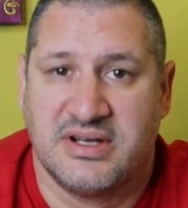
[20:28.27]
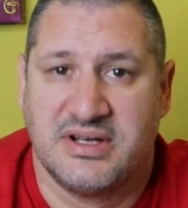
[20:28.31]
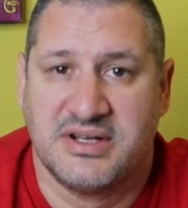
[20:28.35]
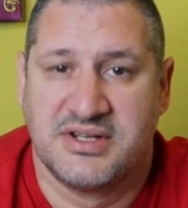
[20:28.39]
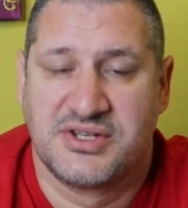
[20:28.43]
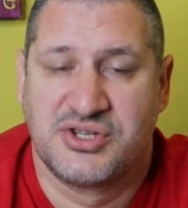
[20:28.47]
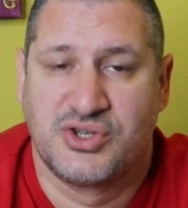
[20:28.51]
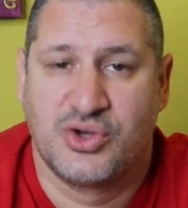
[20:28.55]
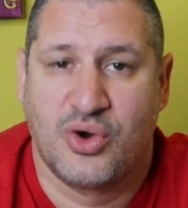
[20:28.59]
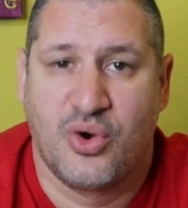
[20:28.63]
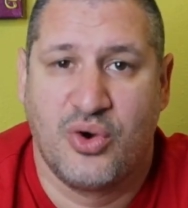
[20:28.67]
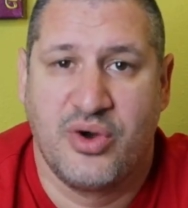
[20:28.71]

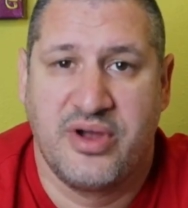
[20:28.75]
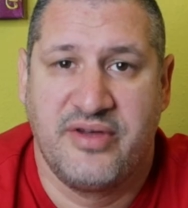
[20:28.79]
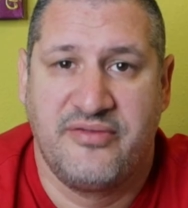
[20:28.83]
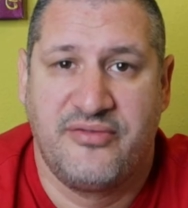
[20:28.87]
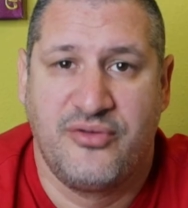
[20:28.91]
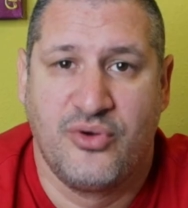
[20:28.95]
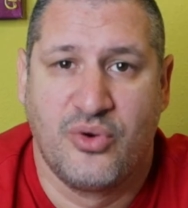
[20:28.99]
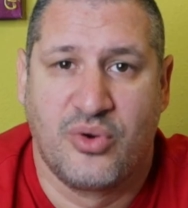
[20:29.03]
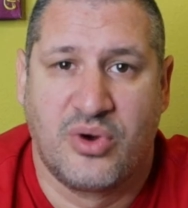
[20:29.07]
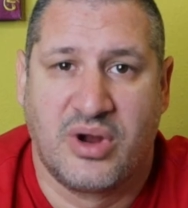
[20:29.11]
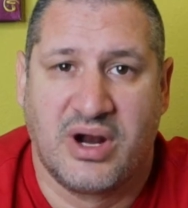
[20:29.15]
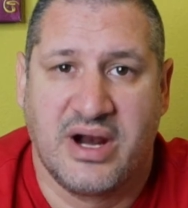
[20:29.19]
So if
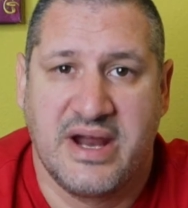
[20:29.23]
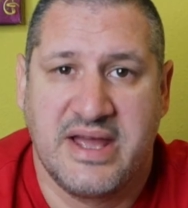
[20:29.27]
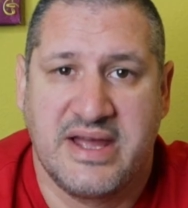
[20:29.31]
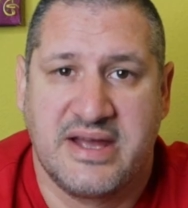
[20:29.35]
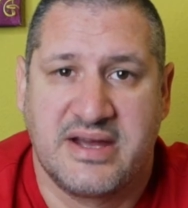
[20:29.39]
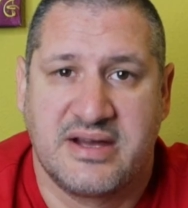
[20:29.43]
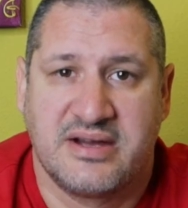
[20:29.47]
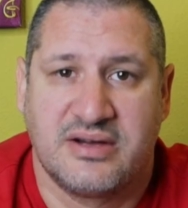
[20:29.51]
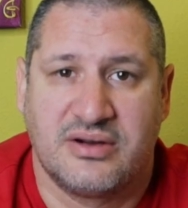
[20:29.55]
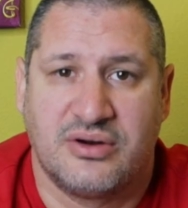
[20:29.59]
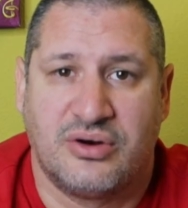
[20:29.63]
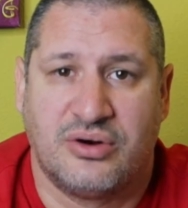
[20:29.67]
you
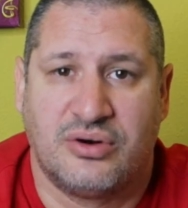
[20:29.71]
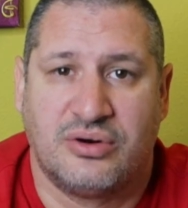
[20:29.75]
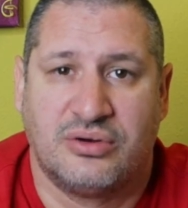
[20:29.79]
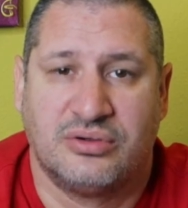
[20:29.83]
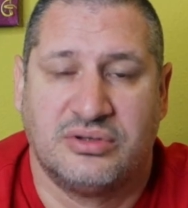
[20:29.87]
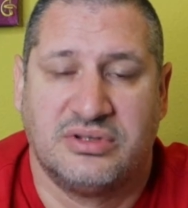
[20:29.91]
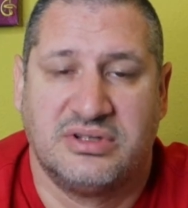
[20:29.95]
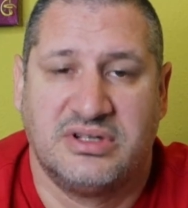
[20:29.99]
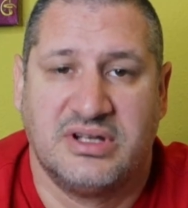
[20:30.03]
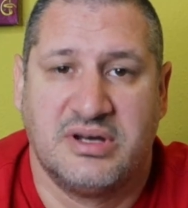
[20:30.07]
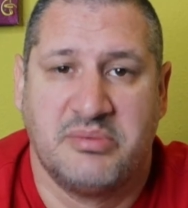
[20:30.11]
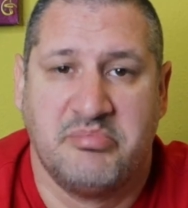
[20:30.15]
click
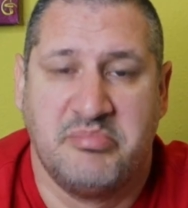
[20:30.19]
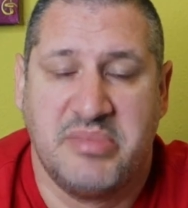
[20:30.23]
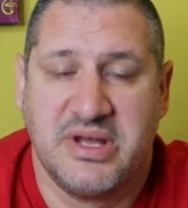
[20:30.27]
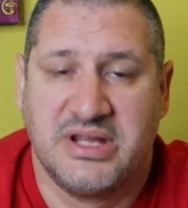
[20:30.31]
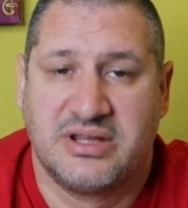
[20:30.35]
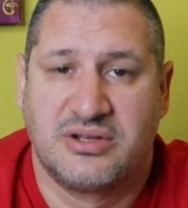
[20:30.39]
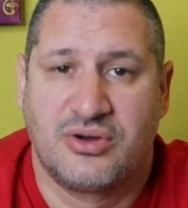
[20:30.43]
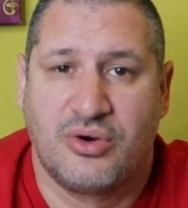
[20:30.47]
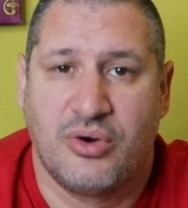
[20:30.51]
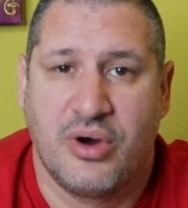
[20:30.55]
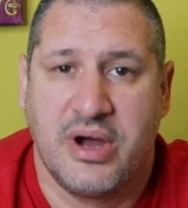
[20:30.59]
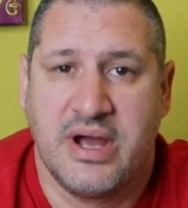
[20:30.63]
on the
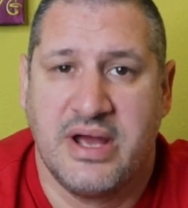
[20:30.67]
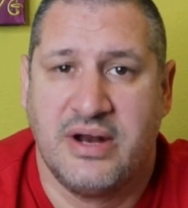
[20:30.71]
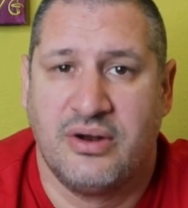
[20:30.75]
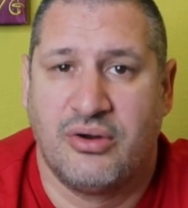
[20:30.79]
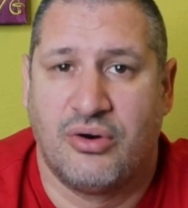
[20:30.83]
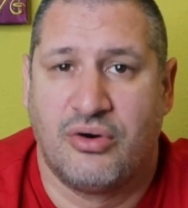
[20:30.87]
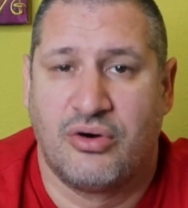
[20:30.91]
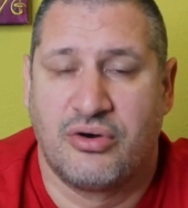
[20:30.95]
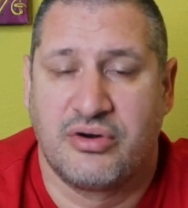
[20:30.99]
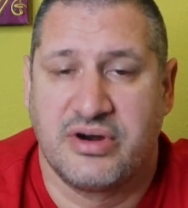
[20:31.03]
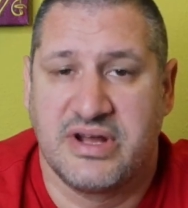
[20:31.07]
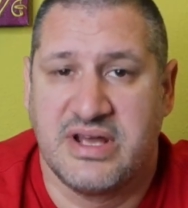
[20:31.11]
Bitcoin
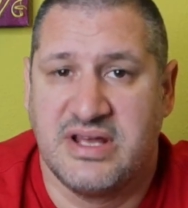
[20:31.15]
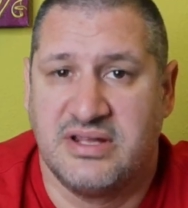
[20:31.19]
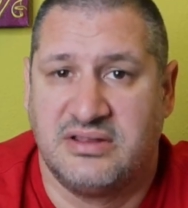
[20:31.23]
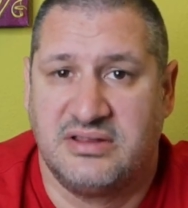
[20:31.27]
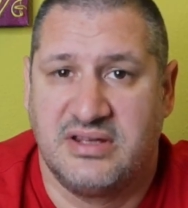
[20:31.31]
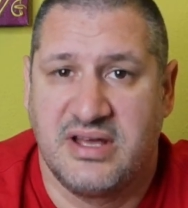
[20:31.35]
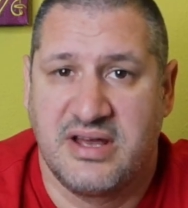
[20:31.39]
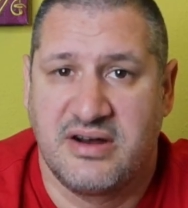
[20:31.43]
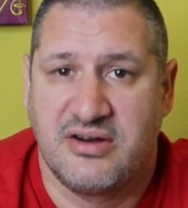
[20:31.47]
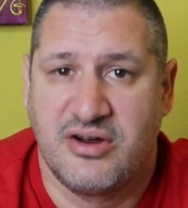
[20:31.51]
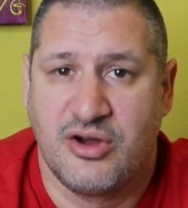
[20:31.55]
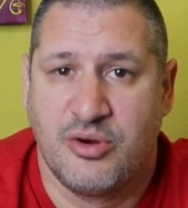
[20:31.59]
or
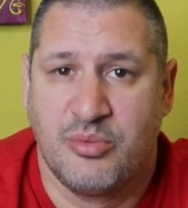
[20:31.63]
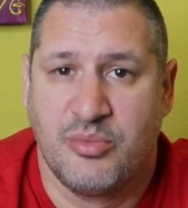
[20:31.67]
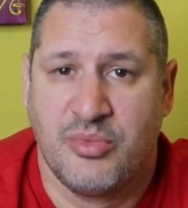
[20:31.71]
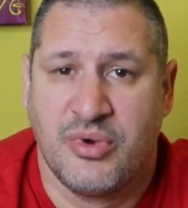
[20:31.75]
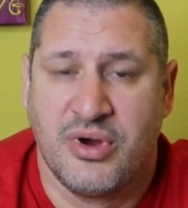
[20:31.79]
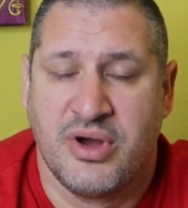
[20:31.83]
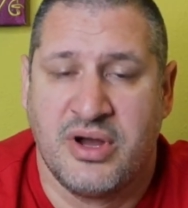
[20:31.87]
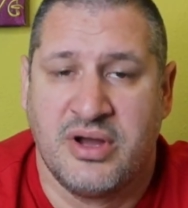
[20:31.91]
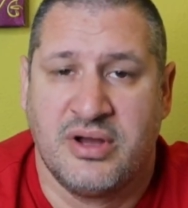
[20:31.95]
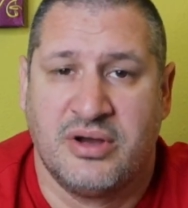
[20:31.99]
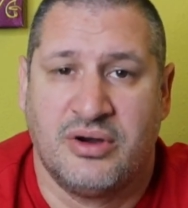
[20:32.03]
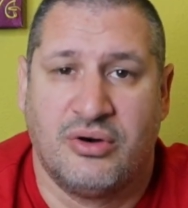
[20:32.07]
Ethereum
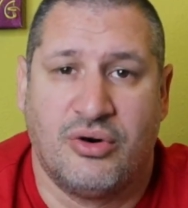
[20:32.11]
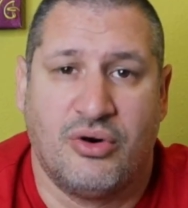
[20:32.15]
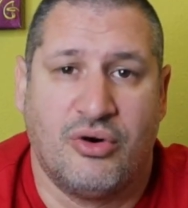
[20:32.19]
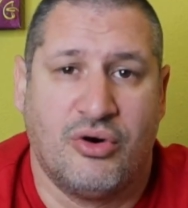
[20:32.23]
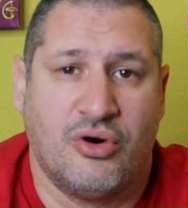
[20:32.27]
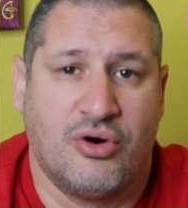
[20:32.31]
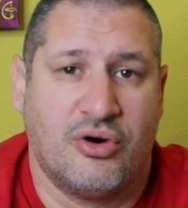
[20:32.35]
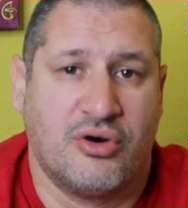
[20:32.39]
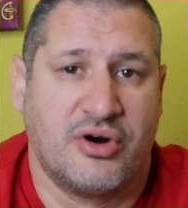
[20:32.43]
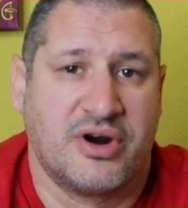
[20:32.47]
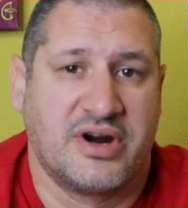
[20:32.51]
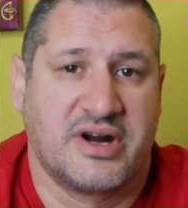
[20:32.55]

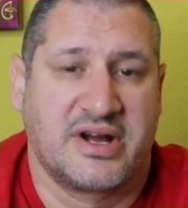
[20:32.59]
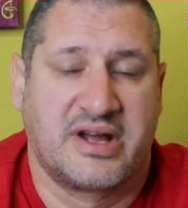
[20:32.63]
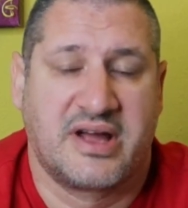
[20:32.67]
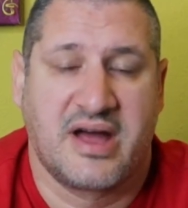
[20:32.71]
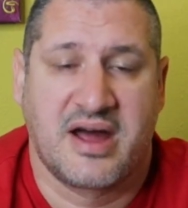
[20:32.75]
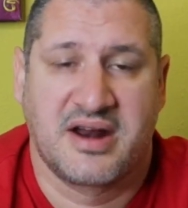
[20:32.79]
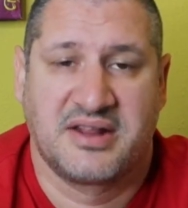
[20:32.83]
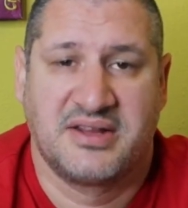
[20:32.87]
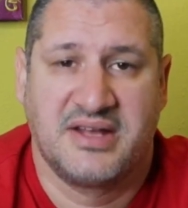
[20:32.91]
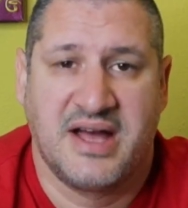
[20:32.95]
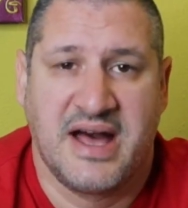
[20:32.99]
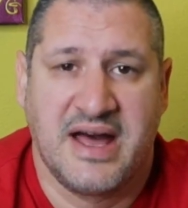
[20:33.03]
or
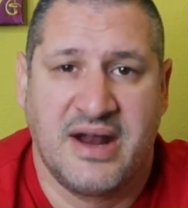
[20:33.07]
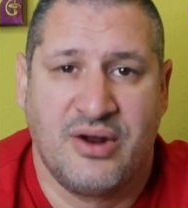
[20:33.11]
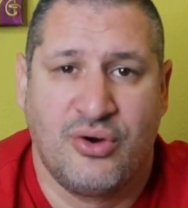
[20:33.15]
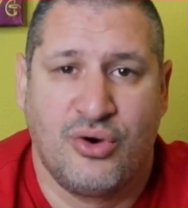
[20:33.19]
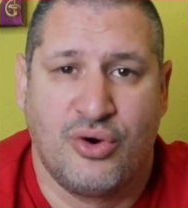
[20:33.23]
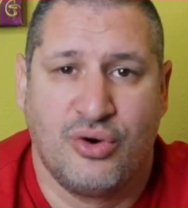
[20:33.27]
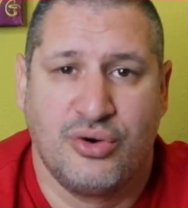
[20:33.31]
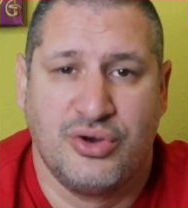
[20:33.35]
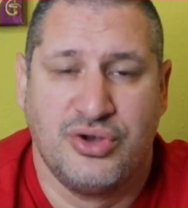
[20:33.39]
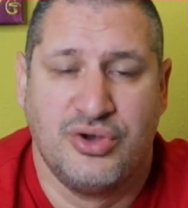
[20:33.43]
Cardano,